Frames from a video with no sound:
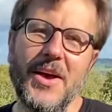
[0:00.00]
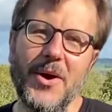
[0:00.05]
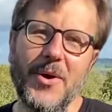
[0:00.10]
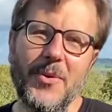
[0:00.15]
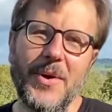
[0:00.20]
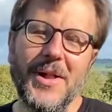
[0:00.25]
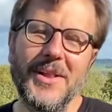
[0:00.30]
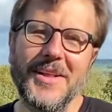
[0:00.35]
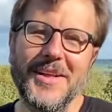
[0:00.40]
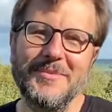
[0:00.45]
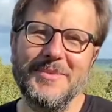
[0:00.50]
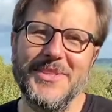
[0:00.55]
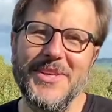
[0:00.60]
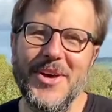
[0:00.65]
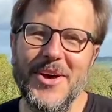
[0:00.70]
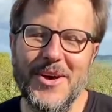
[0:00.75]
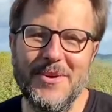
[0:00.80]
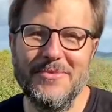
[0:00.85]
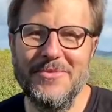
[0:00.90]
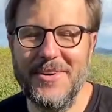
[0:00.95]
Welcome to
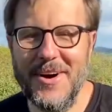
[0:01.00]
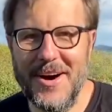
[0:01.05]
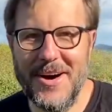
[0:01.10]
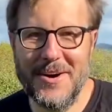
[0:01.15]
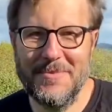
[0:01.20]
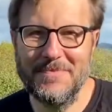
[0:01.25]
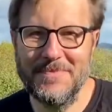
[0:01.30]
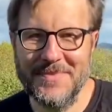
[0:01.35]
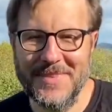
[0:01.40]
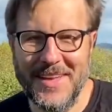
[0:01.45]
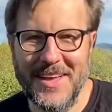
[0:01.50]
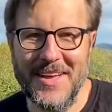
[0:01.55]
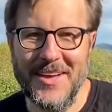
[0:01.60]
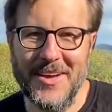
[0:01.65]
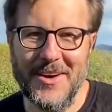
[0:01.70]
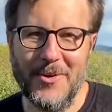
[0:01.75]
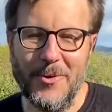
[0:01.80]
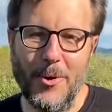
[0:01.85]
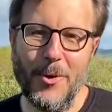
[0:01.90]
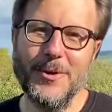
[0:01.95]
Home Farm.
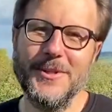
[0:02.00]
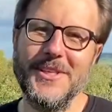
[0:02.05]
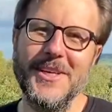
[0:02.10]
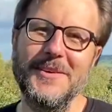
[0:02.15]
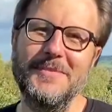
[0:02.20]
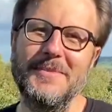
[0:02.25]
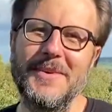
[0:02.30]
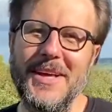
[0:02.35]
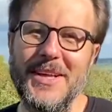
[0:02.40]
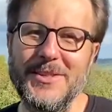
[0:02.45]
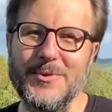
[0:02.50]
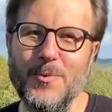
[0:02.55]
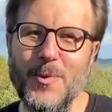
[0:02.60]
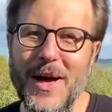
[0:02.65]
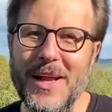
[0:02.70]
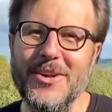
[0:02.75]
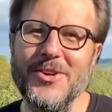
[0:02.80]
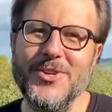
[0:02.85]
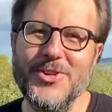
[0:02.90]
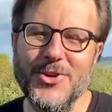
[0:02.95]
Autumn is
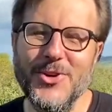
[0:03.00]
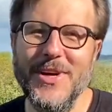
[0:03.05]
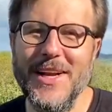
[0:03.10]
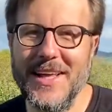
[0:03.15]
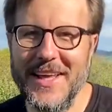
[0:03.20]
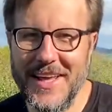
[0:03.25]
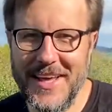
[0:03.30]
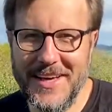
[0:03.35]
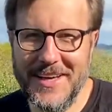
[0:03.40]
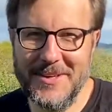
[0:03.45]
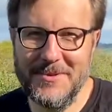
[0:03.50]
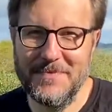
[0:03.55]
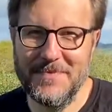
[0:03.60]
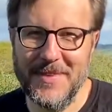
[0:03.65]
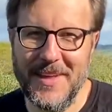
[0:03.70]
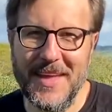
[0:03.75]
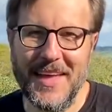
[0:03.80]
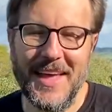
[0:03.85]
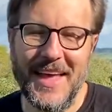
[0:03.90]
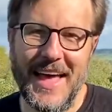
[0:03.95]
well and truly here,
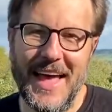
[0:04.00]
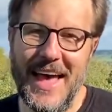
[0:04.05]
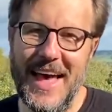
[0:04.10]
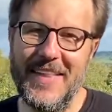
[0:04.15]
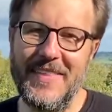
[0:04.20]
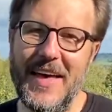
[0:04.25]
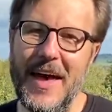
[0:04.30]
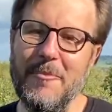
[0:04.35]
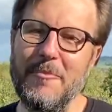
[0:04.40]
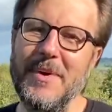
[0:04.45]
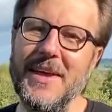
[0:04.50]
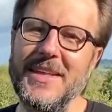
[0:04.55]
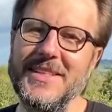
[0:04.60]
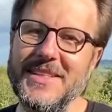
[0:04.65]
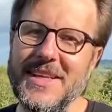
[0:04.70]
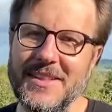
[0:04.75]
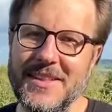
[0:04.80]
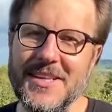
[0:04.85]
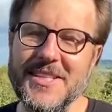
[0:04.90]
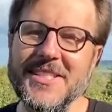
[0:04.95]
and that means
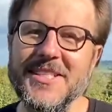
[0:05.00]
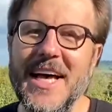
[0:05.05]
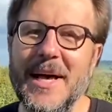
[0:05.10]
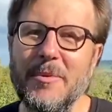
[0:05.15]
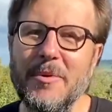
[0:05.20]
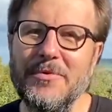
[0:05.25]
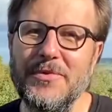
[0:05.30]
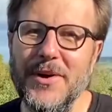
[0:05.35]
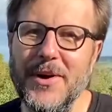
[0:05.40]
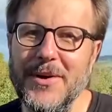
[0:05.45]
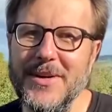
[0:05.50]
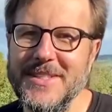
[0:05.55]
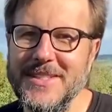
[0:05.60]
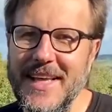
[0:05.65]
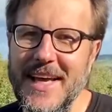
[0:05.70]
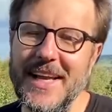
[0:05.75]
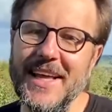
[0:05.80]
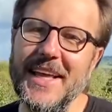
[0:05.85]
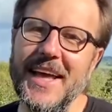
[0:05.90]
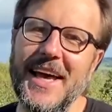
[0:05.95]
that this time of year is
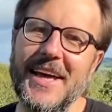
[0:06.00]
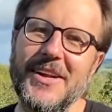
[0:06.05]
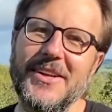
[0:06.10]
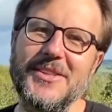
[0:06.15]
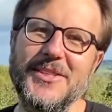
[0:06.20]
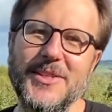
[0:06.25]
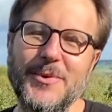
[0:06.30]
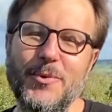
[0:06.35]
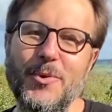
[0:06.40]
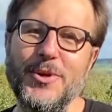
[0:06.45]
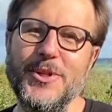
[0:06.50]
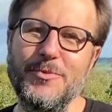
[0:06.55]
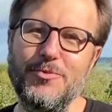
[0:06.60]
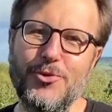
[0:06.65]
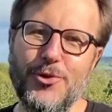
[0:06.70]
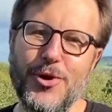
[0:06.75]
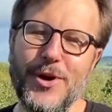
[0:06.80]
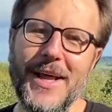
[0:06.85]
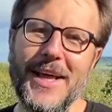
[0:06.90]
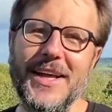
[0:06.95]
dedicated towards
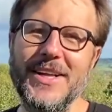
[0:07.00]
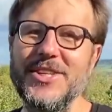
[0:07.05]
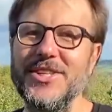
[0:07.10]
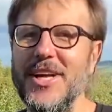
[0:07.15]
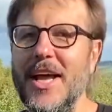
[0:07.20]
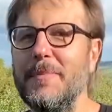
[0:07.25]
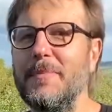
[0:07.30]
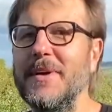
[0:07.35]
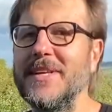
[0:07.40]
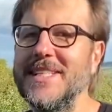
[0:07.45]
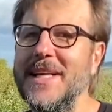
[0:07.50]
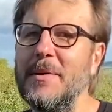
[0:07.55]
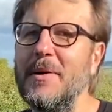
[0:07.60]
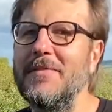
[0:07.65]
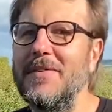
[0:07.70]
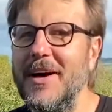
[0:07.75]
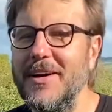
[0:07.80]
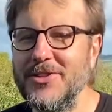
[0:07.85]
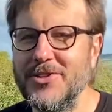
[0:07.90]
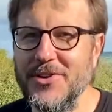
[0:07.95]
pruning and shaping some
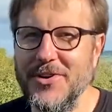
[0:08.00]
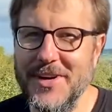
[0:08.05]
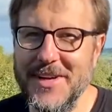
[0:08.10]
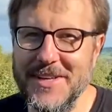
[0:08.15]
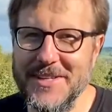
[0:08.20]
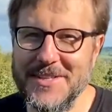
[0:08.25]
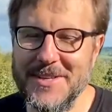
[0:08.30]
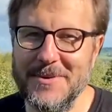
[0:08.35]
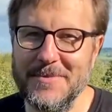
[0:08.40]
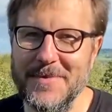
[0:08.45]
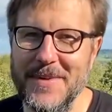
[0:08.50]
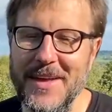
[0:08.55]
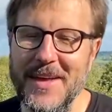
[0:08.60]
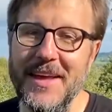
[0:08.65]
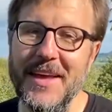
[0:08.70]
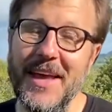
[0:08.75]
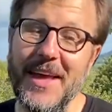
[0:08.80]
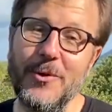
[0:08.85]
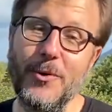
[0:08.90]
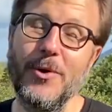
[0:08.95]
of our trees.
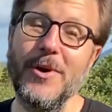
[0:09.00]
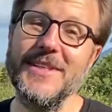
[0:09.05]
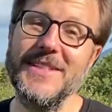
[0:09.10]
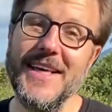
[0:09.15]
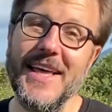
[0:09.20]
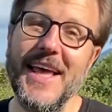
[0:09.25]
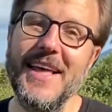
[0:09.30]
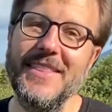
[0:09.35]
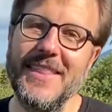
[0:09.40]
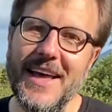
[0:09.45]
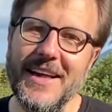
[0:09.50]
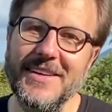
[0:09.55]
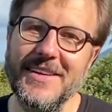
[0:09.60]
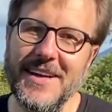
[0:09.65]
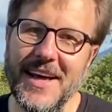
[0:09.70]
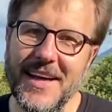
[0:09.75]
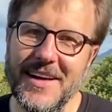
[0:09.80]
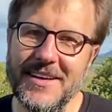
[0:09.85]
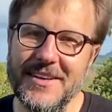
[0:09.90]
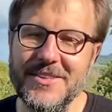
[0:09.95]
In order to get that
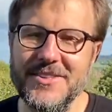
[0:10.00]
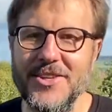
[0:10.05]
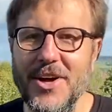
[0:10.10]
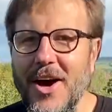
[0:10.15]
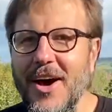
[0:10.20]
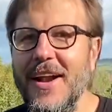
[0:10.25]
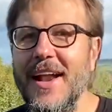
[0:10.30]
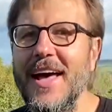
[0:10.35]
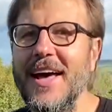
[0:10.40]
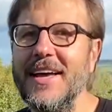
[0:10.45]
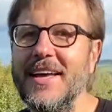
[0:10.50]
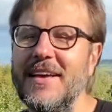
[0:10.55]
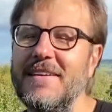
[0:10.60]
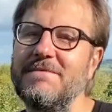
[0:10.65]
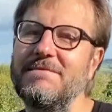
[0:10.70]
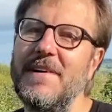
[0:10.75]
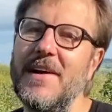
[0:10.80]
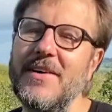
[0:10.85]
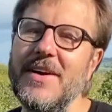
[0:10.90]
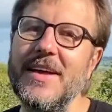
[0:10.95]
done, Darlac have
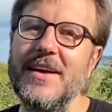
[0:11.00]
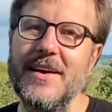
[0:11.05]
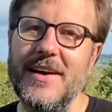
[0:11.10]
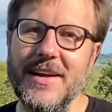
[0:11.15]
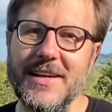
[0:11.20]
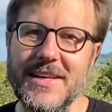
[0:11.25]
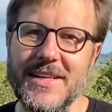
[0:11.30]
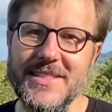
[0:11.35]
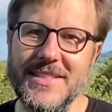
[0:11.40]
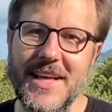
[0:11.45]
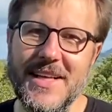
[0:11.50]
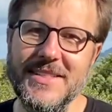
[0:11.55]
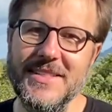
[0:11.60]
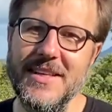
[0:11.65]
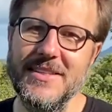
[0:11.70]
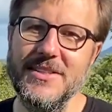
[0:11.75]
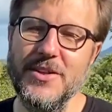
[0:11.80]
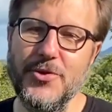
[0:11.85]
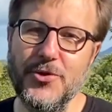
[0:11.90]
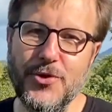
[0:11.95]
very kindly sent
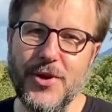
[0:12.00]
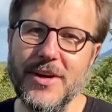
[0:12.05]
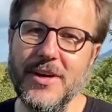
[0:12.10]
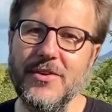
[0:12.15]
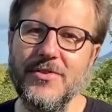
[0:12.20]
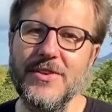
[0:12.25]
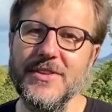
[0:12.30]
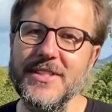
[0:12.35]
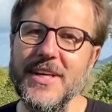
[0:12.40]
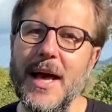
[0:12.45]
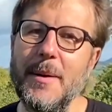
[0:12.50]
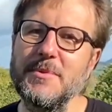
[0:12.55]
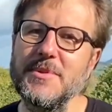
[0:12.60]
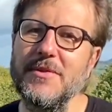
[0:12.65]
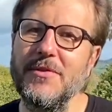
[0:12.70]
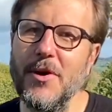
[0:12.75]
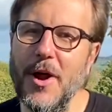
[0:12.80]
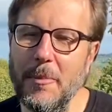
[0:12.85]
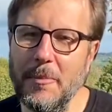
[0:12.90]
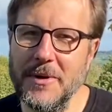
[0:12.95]
us 3 different types
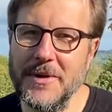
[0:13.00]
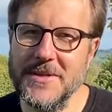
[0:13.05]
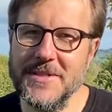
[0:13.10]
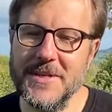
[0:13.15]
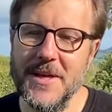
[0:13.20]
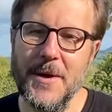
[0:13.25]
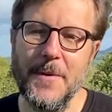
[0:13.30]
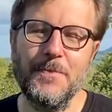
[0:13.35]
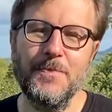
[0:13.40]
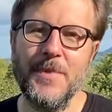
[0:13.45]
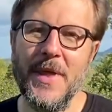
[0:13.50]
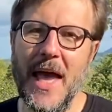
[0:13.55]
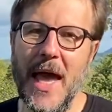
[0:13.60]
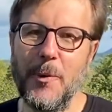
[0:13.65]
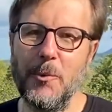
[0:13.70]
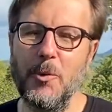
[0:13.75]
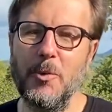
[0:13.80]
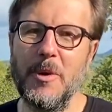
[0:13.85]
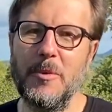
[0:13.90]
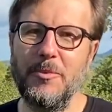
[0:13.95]
of loppers,
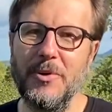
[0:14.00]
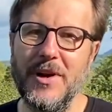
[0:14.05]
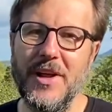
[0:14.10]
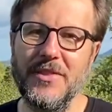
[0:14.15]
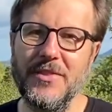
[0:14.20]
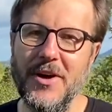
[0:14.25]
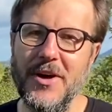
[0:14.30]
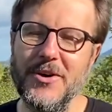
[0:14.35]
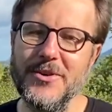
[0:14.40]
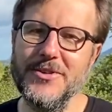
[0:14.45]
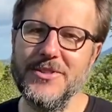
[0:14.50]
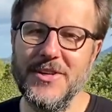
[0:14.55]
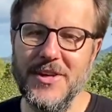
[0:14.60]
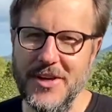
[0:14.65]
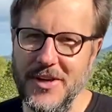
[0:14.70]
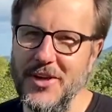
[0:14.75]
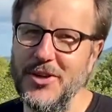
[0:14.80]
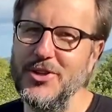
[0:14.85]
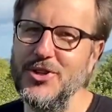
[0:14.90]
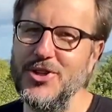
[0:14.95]
and we'll be putting those
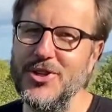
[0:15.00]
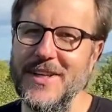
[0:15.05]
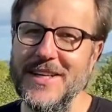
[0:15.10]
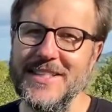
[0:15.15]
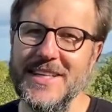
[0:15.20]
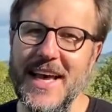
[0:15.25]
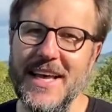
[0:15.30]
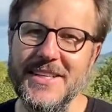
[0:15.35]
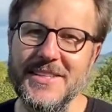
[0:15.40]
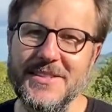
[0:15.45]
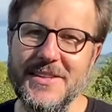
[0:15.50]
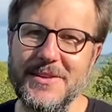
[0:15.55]
to the test.